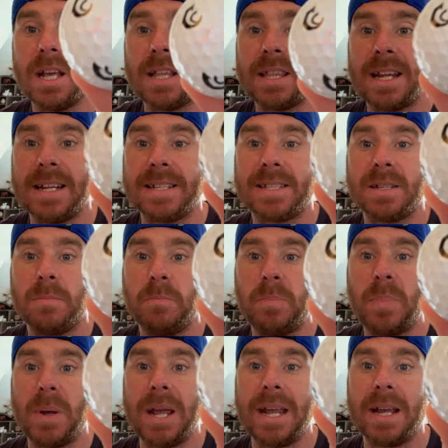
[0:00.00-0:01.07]
There's some
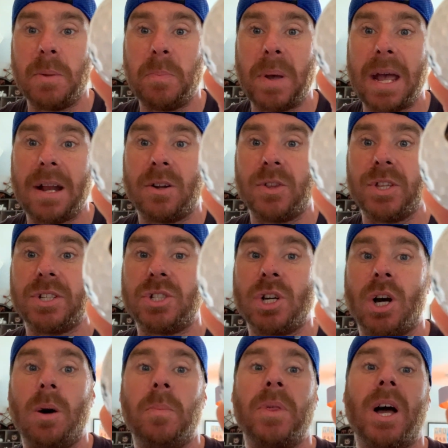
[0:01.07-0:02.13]
pink pen on the
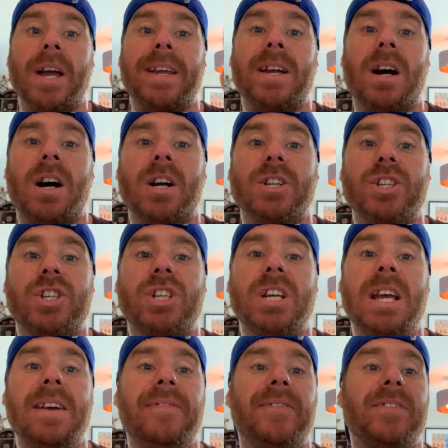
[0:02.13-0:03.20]
top that I can't
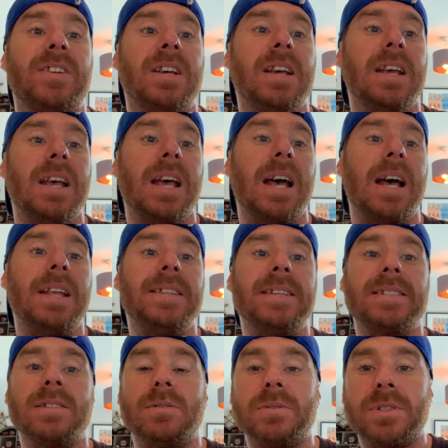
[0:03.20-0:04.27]
shift. And
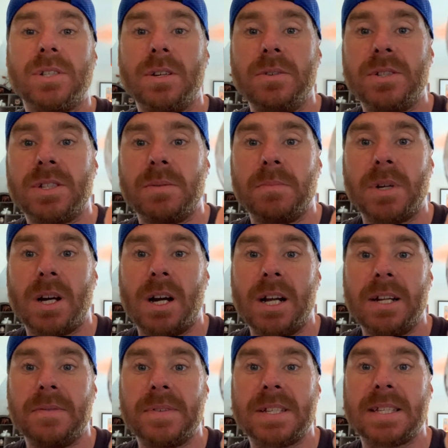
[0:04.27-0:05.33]
there's also some
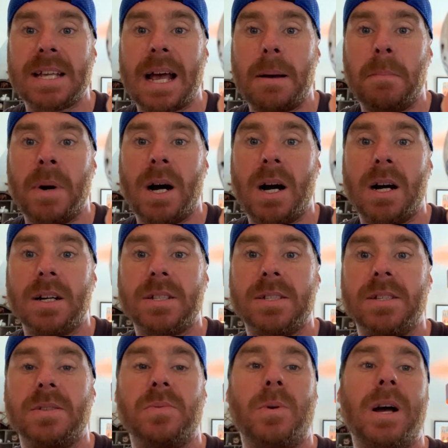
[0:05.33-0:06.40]
kind of sat marks
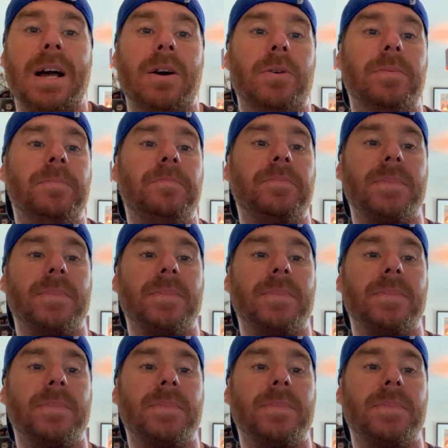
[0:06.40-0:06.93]
as well,